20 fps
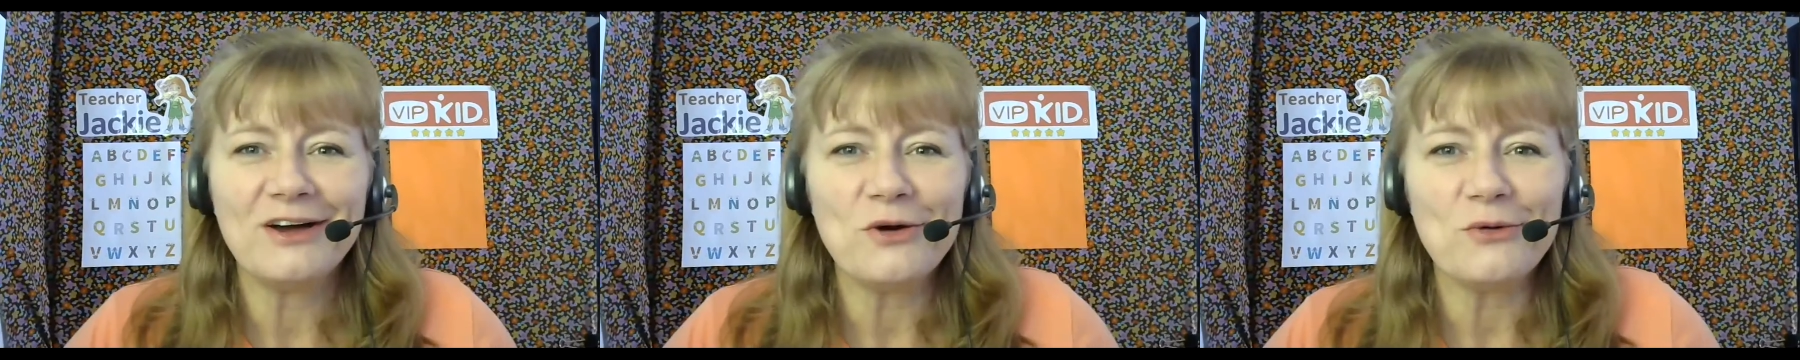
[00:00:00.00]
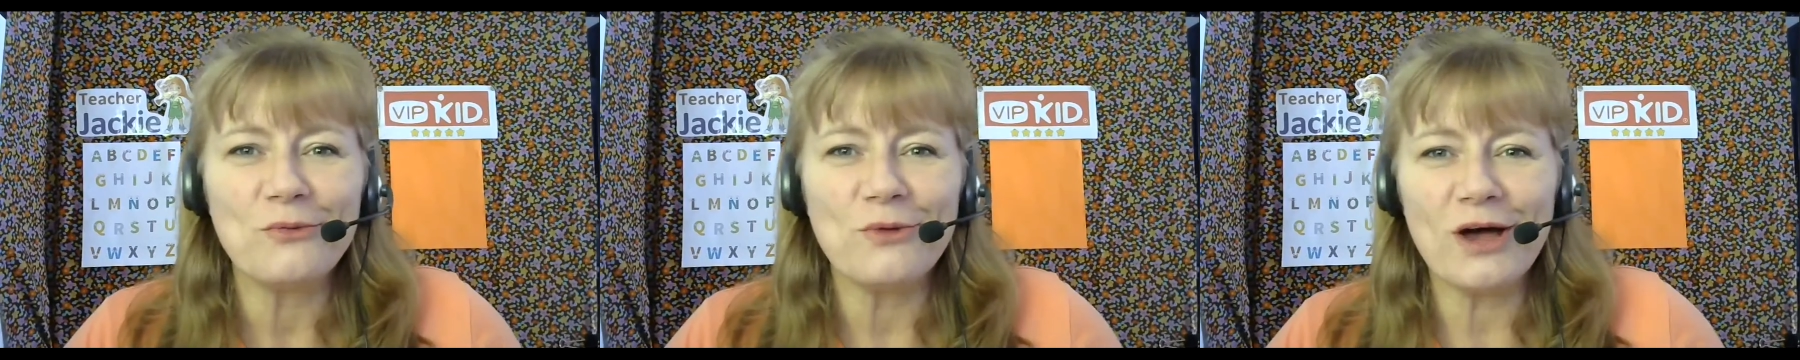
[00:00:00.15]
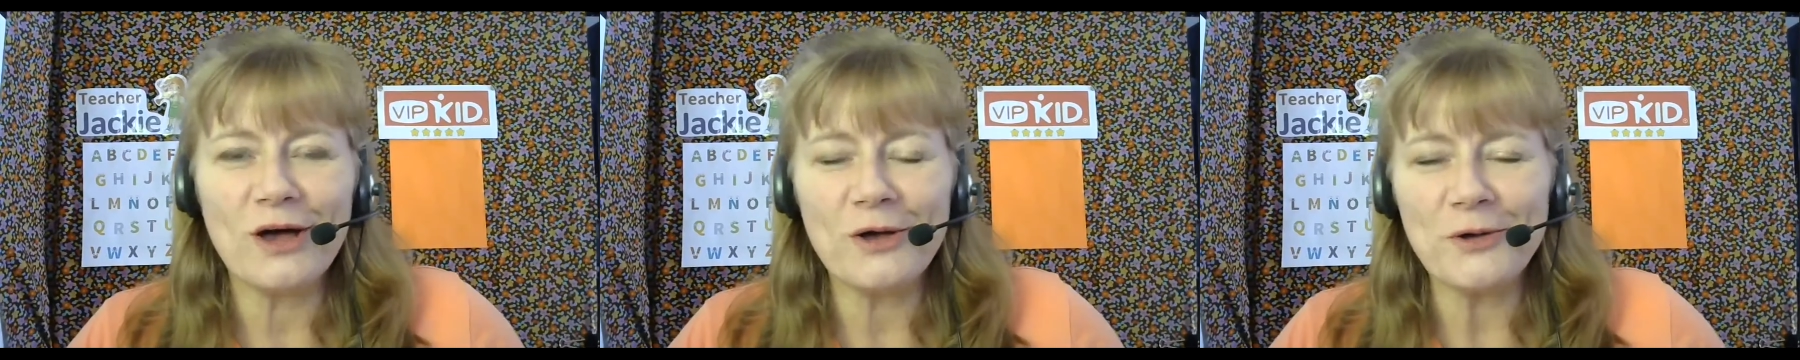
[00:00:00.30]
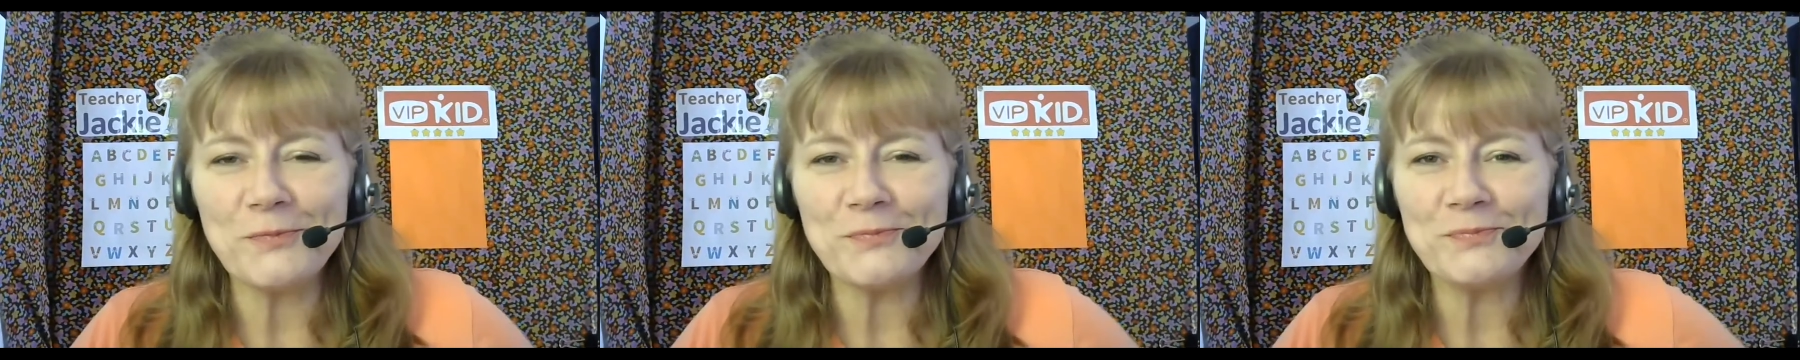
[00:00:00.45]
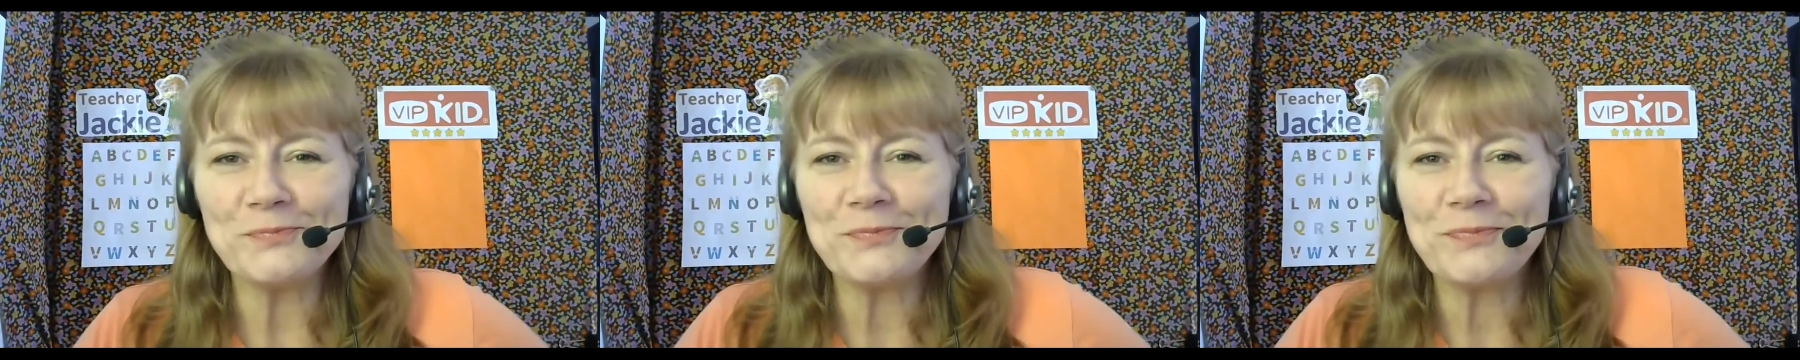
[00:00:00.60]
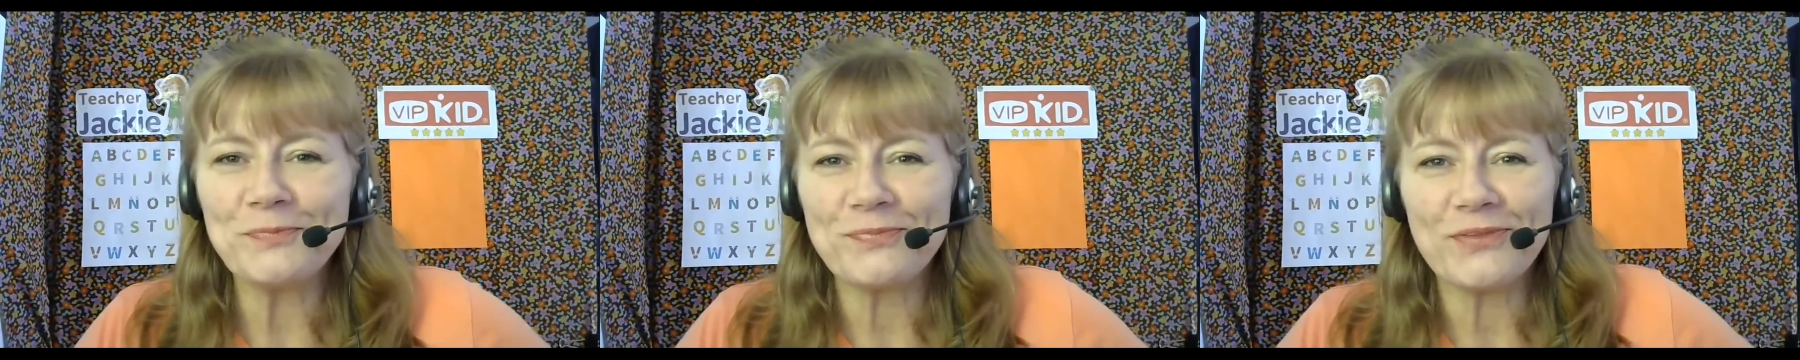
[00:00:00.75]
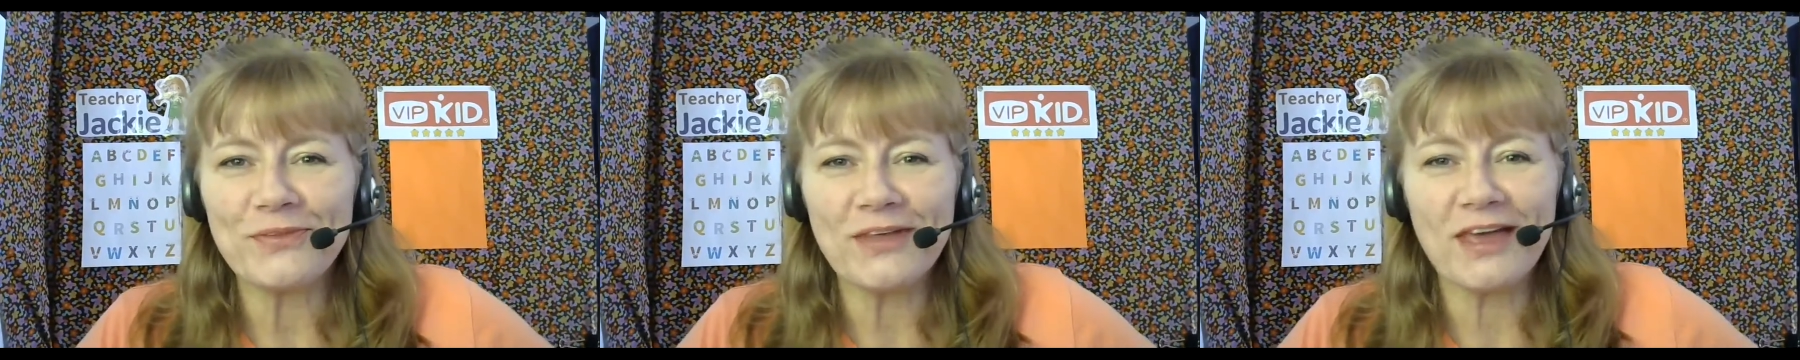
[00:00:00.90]
Well,
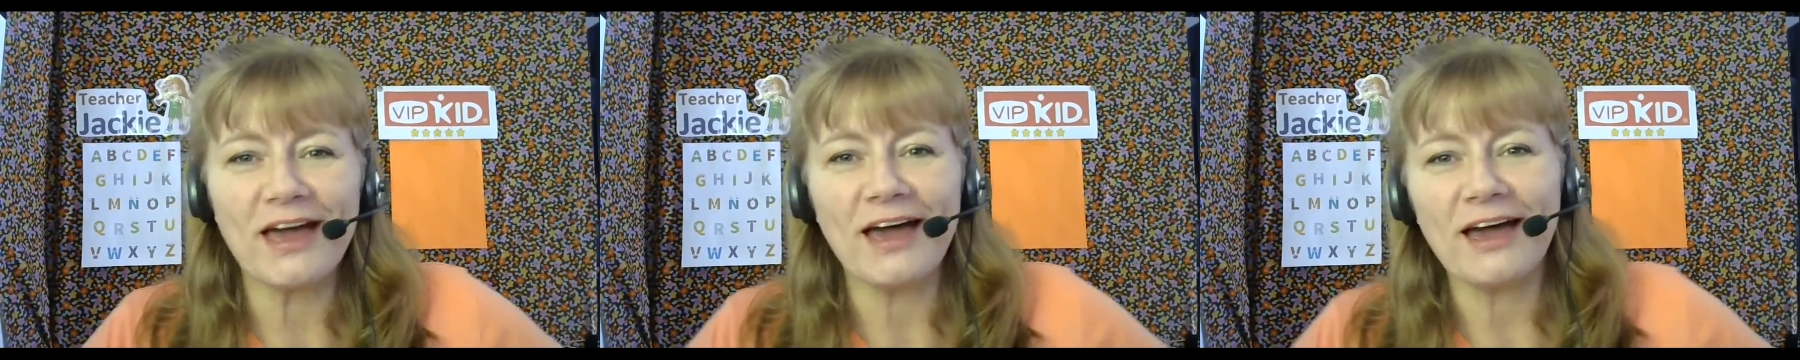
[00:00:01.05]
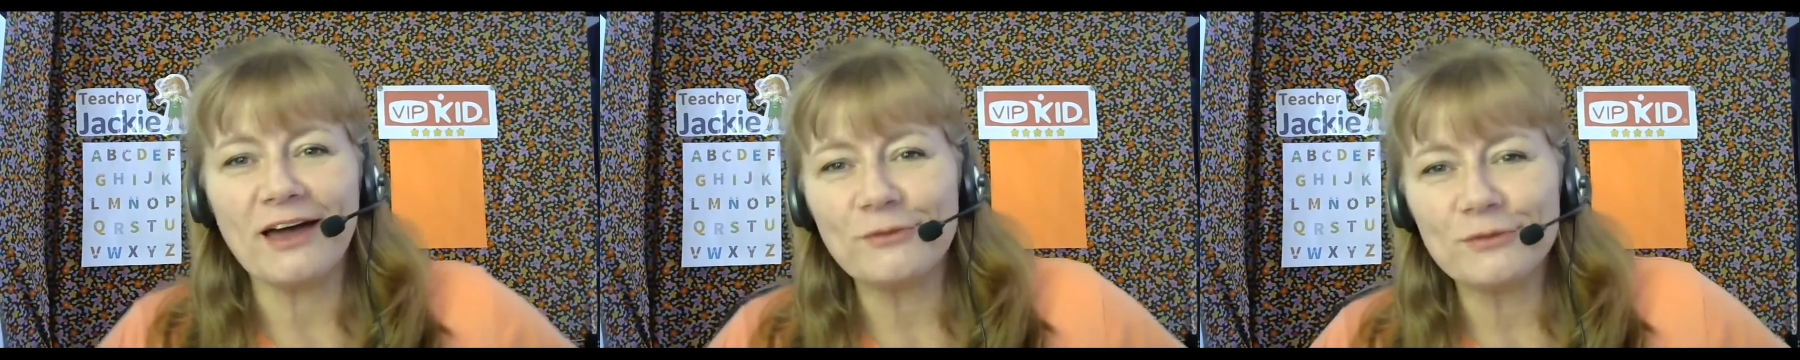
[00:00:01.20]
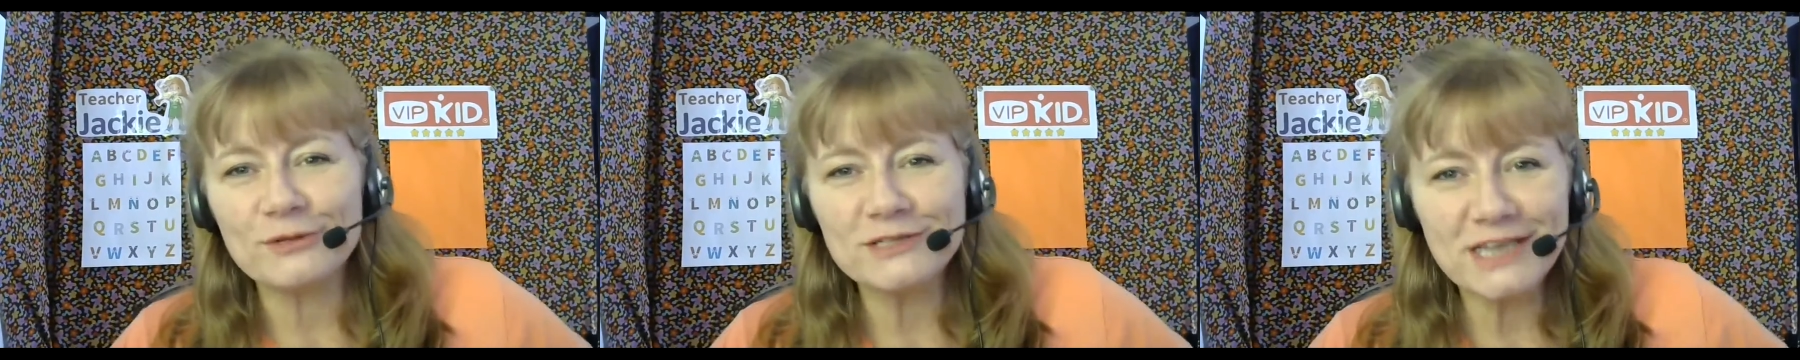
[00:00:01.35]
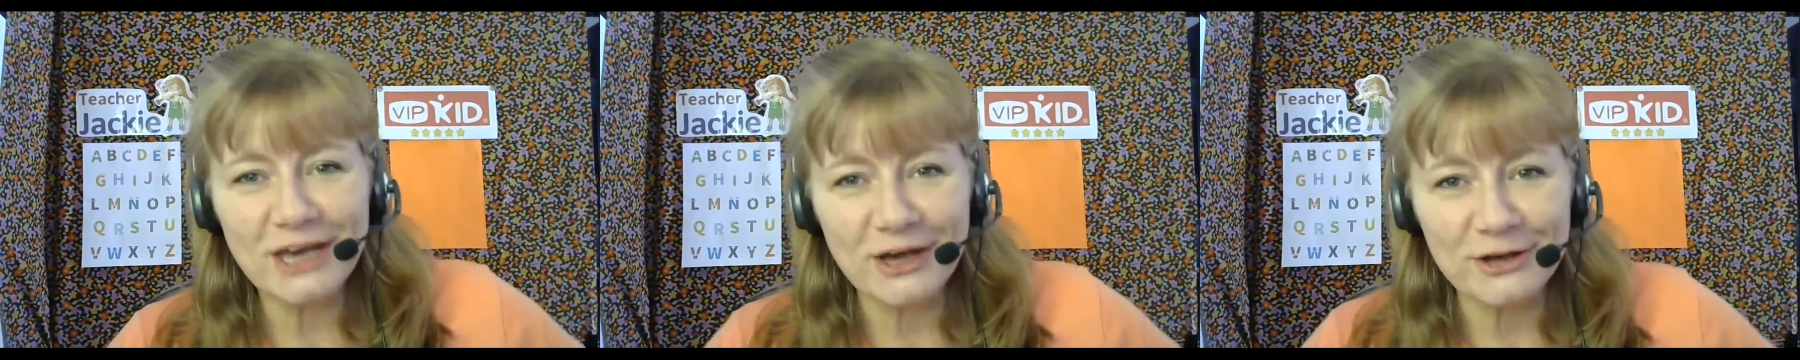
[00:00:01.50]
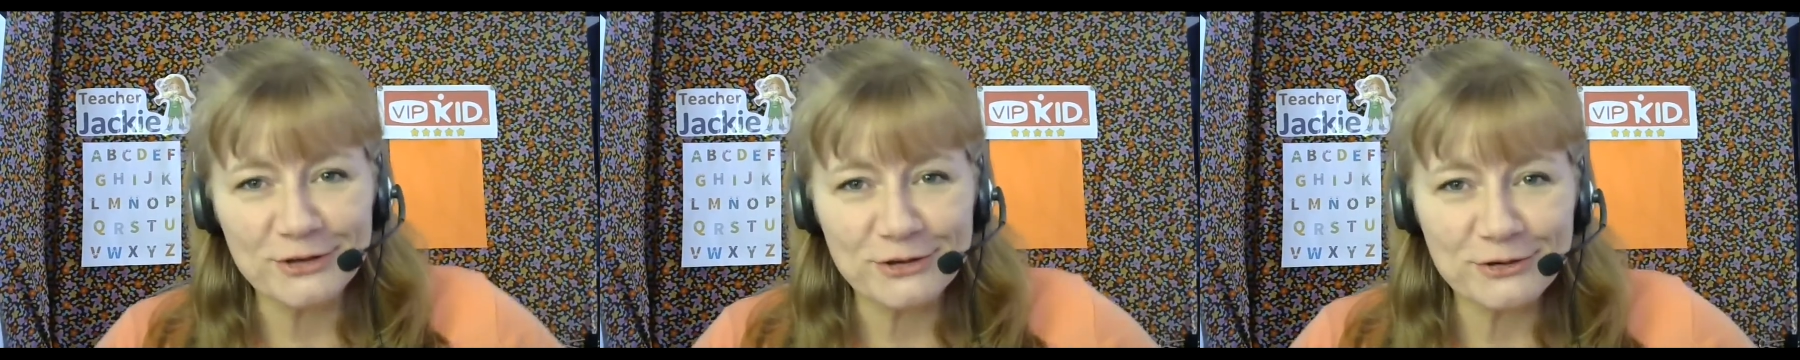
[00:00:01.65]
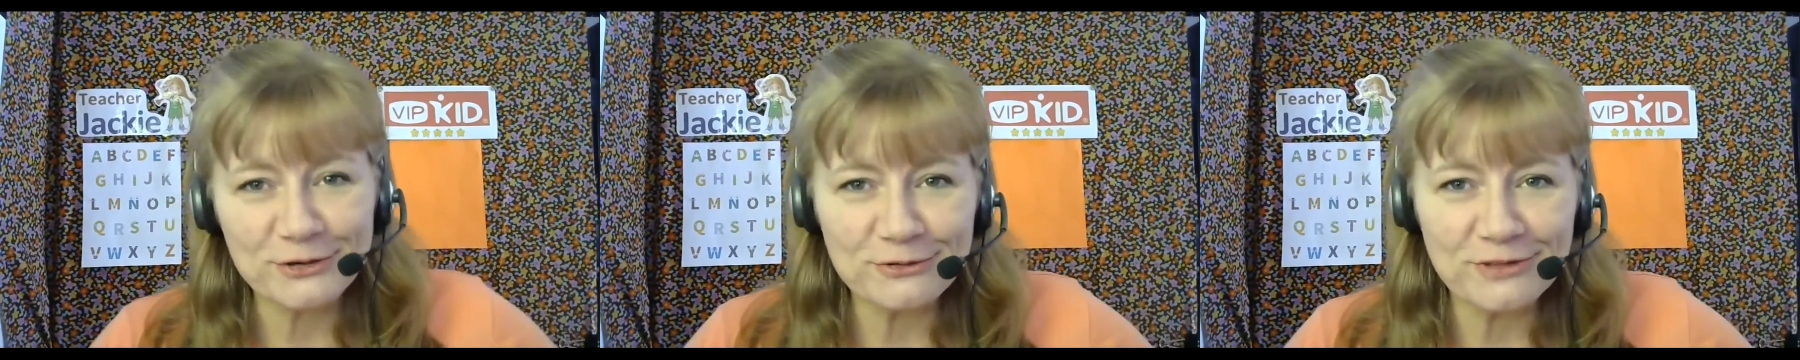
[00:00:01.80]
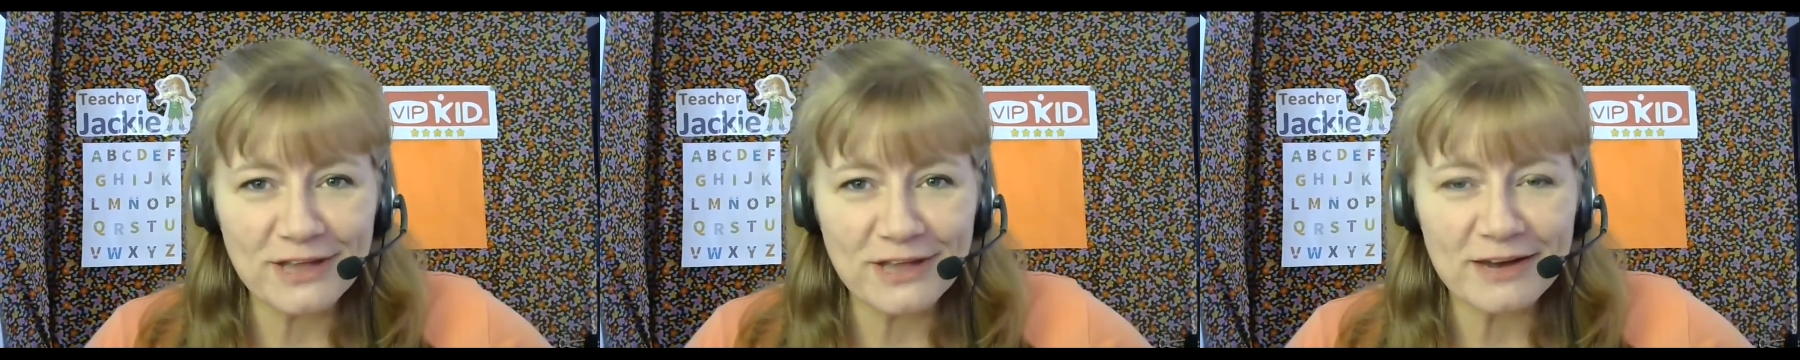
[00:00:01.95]
I will tell
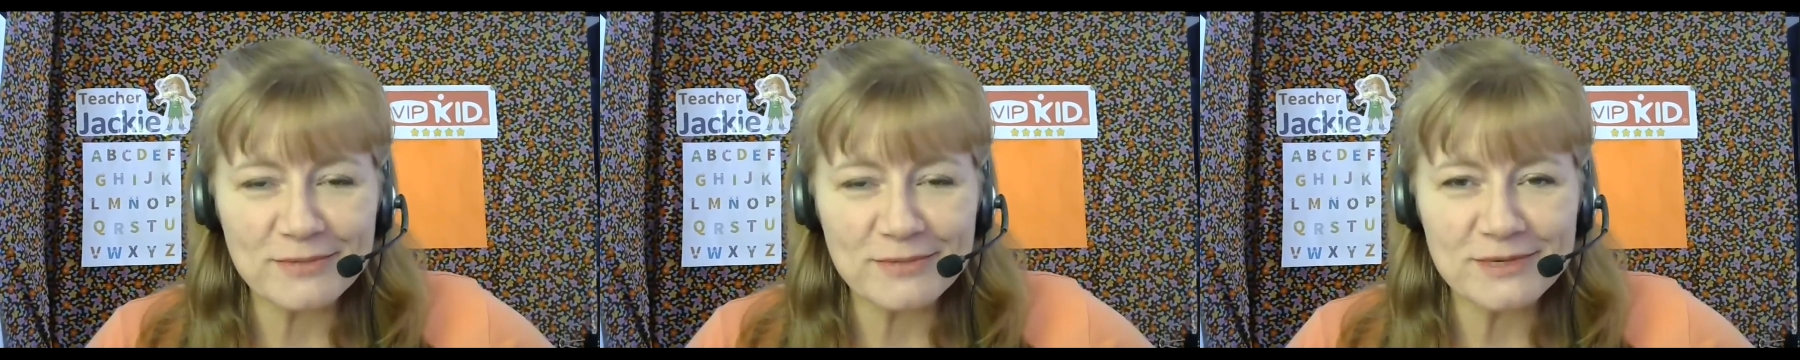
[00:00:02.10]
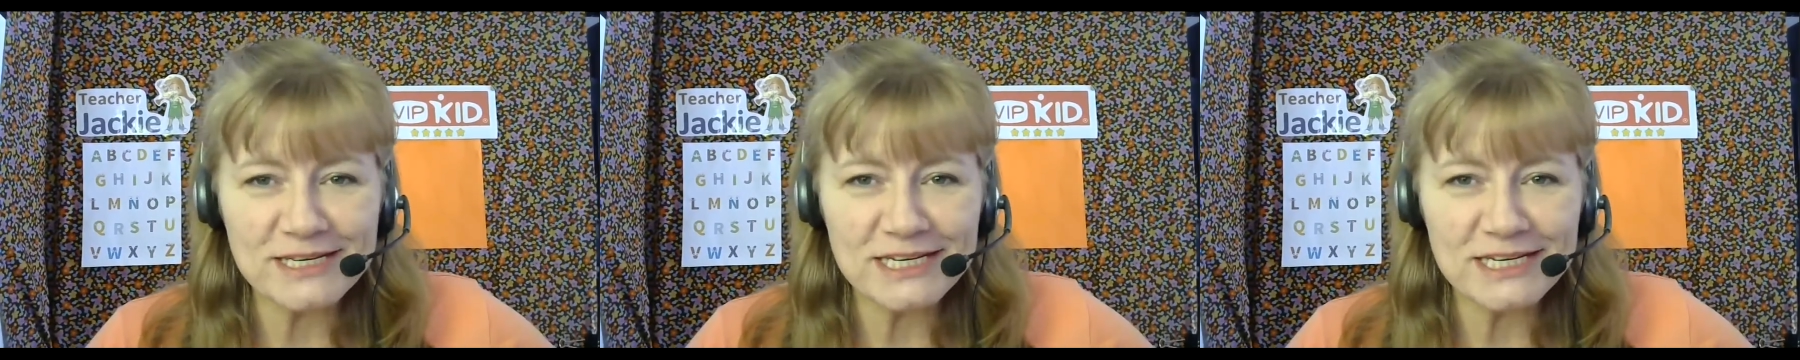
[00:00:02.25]
you that I've been